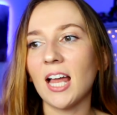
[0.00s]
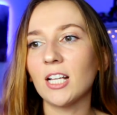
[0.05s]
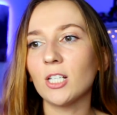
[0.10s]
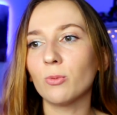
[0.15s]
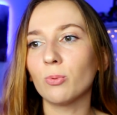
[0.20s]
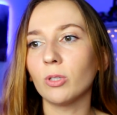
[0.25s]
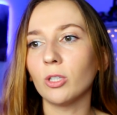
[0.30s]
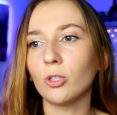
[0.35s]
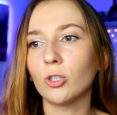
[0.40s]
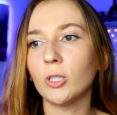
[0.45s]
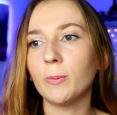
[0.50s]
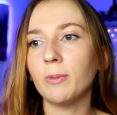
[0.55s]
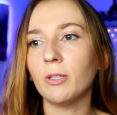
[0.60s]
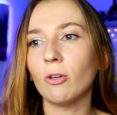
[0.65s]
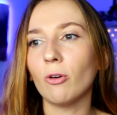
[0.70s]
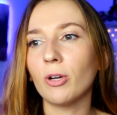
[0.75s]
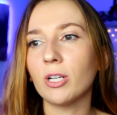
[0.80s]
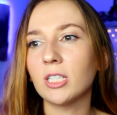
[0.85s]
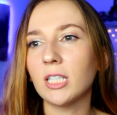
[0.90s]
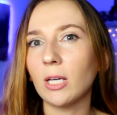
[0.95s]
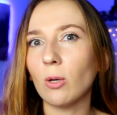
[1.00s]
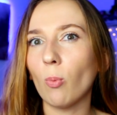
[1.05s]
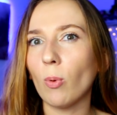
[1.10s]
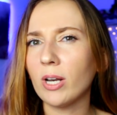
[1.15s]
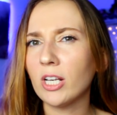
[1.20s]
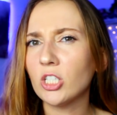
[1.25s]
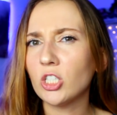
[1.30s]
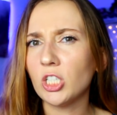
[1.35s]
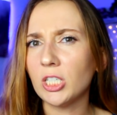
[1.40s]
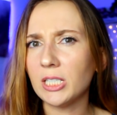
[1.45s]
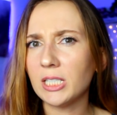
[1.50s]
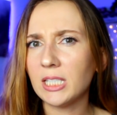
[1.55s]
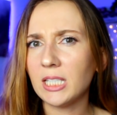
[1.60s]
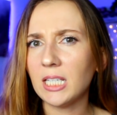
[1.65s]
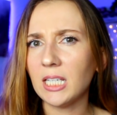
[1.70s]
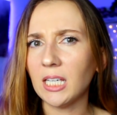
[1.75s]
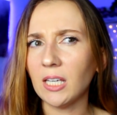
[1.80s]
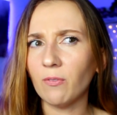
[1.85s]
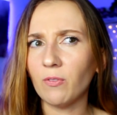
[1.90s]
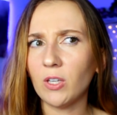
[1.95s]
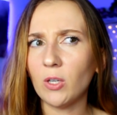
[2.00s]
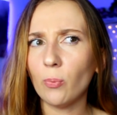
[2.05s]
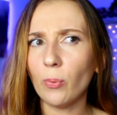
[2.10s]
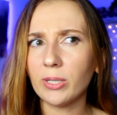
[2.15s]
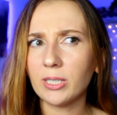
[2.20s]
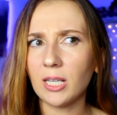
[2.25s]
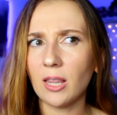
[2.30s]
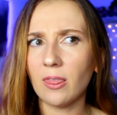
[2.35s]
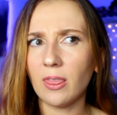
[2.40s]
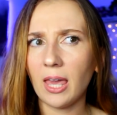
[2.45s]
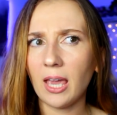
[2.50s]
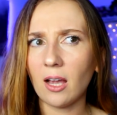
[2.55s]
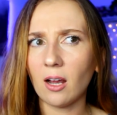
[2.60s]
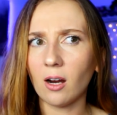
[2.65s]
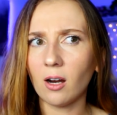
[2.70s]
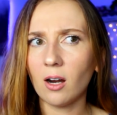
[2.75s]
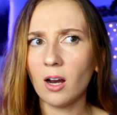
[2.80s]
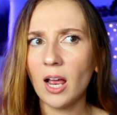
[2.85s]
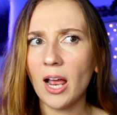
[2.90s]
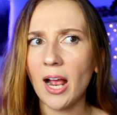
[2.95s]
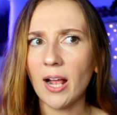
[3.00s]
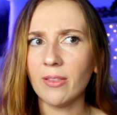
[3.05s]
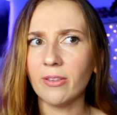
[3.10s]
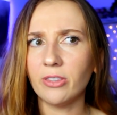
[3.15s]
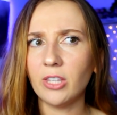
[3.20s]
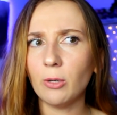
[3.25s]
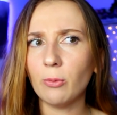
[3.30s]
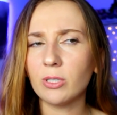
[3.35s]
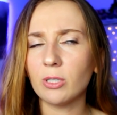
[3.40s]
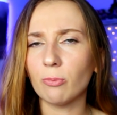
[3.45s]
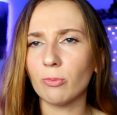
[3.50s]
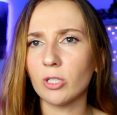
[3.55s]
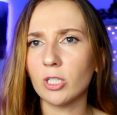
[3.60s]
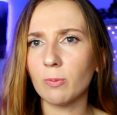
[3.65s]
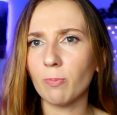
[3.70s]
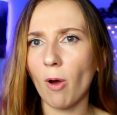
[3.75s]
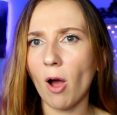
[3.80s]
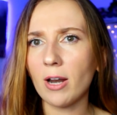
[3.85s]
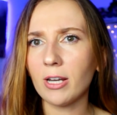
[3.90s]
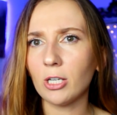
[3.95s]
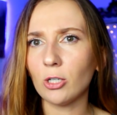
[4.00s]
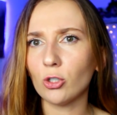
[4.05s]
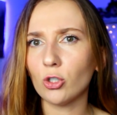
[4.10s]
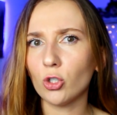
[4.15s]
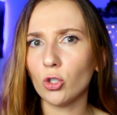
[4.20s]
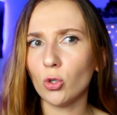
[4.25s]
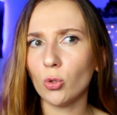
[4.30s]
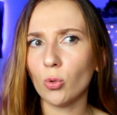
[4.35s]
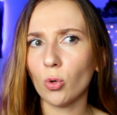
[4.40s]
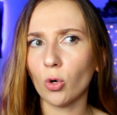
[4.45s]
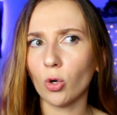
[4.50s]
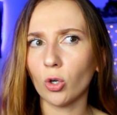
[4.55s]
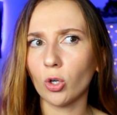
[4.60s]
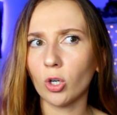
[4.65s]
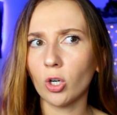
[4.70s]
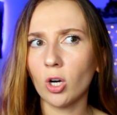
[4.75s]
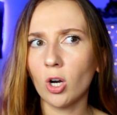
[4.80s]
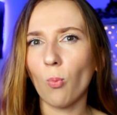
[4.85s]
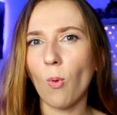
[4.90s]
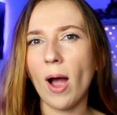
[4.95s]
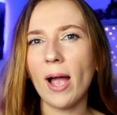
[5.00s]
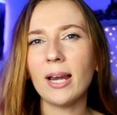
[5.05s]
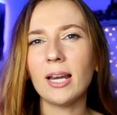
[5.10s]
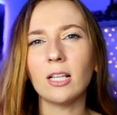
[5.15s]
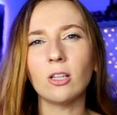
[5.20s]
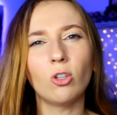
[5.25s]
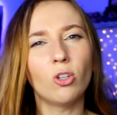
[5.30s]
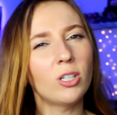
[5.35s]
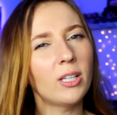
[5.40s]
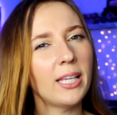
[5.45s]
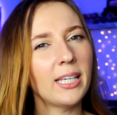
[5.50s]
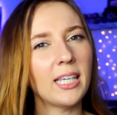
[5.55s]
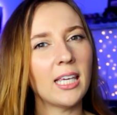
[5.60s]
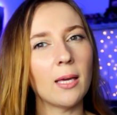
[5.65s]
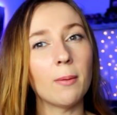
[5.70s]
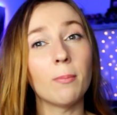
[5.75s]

That is really creepy though, because like, what did she see if he wasn't there and the thing wasn't responding to her? Why did it look like